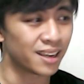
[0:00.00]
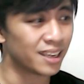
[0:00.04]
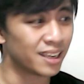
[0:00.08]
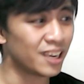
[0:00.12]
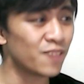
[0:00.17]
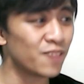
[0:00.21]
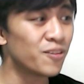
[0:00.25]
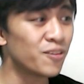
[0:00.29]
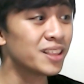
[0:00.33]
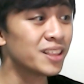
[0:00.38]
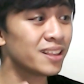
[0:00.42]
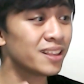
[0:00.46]

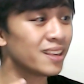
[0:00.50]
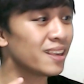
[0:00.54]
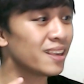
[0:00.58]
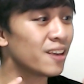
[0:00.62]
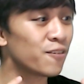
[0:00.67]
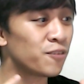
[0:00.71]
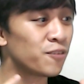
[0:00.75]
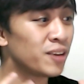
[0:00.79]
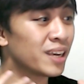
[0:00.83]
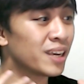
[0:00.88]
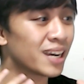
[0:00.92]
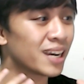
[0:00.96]
Even
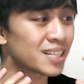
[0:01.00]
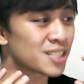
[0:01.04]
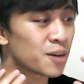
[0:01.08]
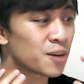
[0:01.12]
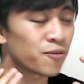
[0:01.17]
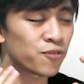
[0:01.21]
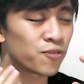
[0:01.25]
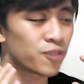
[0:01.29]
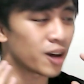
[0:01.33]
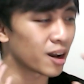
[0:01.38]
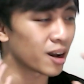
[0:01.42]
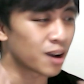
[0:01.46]
if he gets
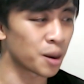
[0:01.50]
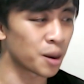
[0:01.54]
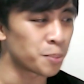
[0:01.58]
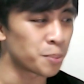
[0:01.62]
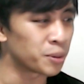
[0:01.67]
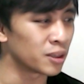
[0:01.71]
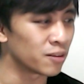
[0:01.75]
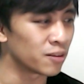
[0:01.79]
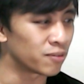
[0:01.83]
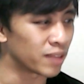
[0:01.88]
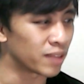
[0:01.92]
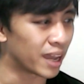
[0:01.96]
up a
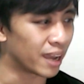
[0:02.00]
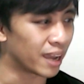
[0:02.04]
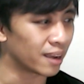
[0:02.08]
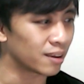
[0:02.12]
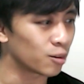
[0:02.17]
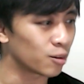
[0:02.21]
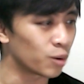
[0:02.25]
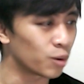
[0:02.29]
couple of like,